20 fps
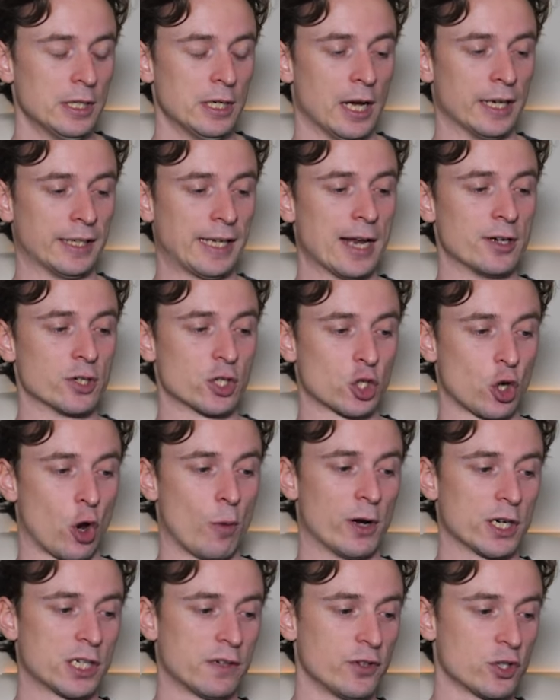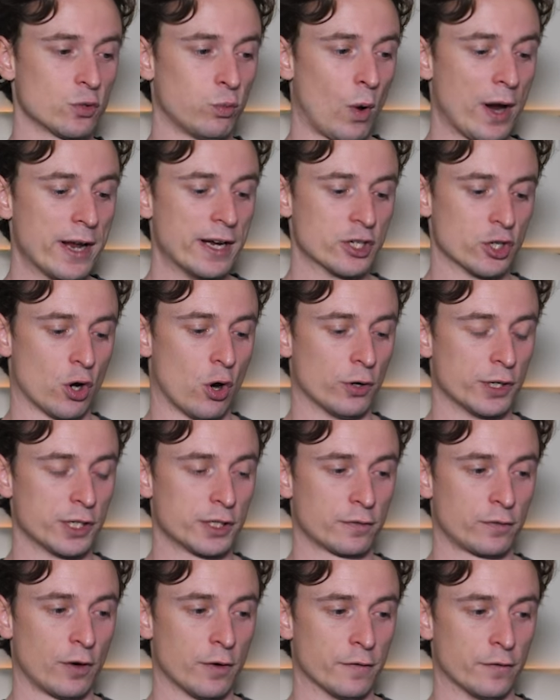again, so much of his weight is on his
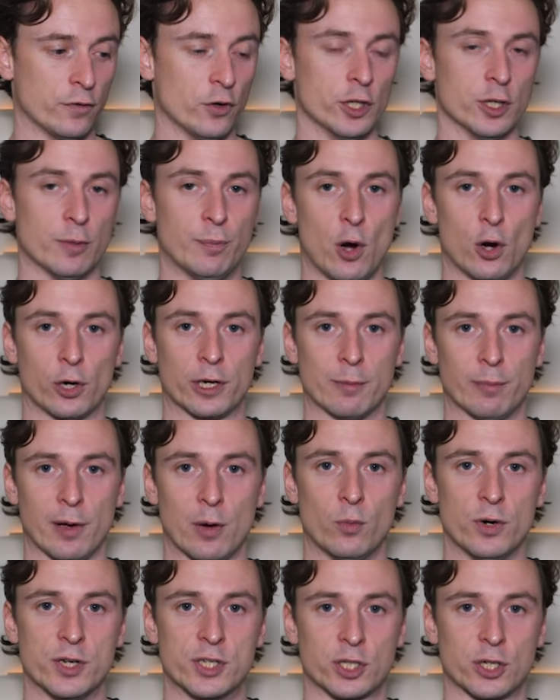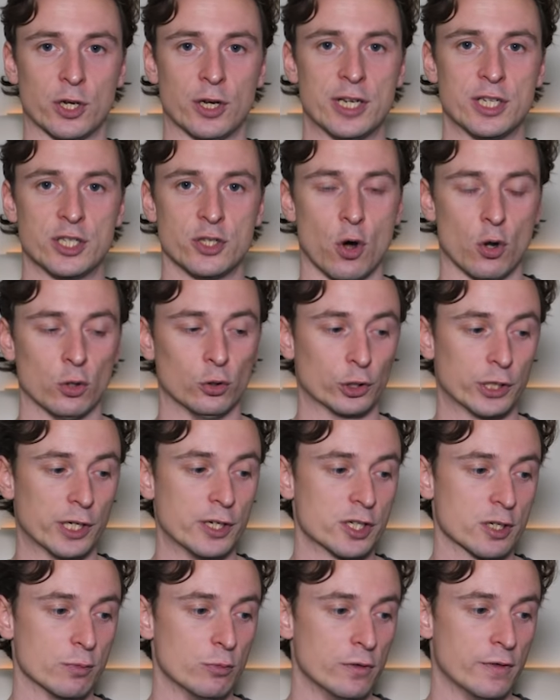front foot in the pocket, Ben Whittaker. He's not
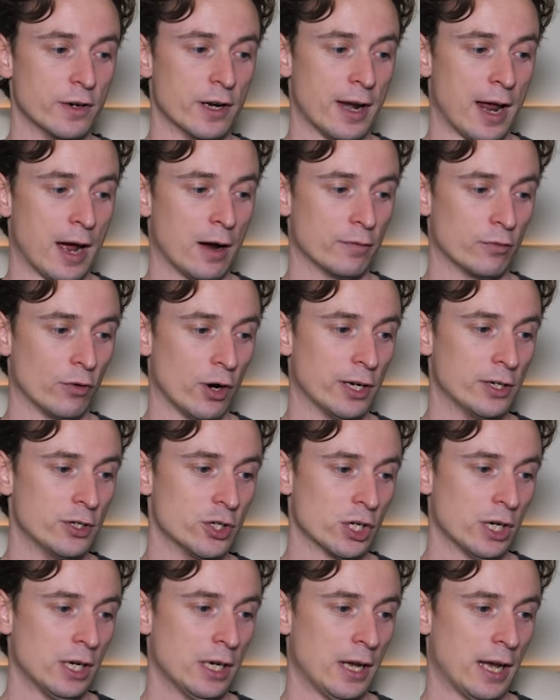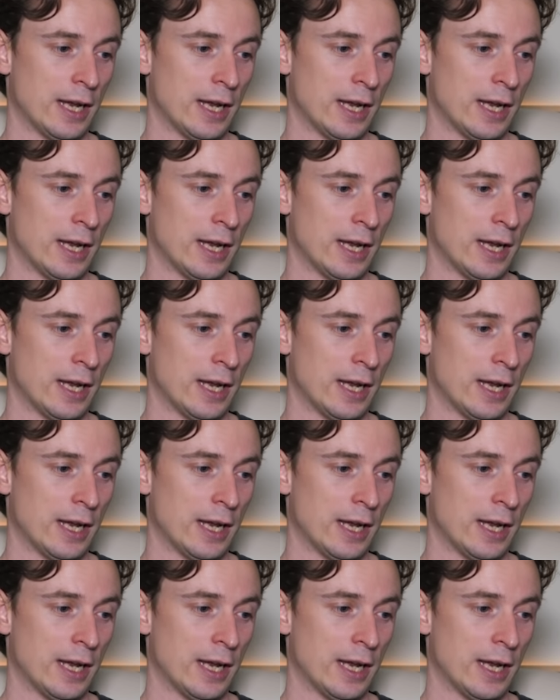looking to move in and out of range.